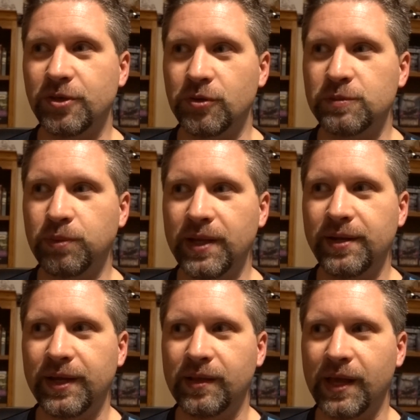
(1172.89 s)
So it's
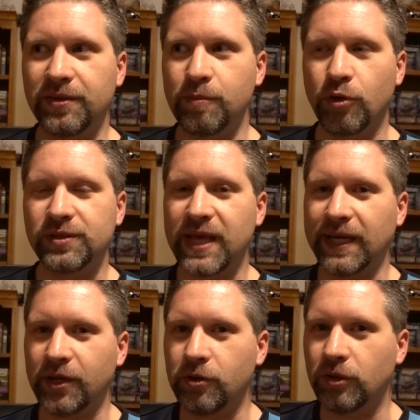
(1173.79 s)
blending like the more
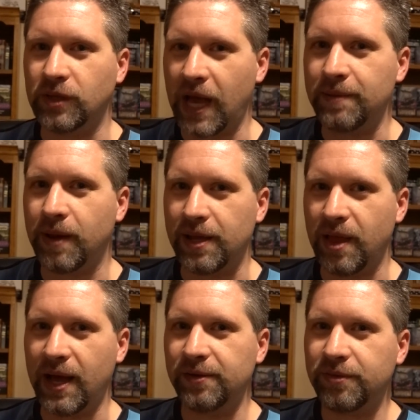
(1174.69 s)
technical
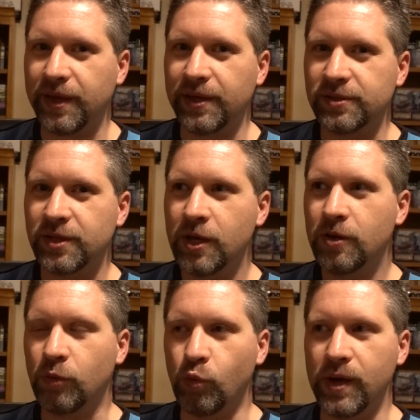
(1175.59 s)
line-by-line things
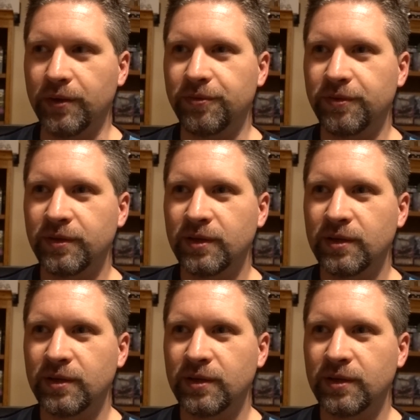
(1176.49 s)
with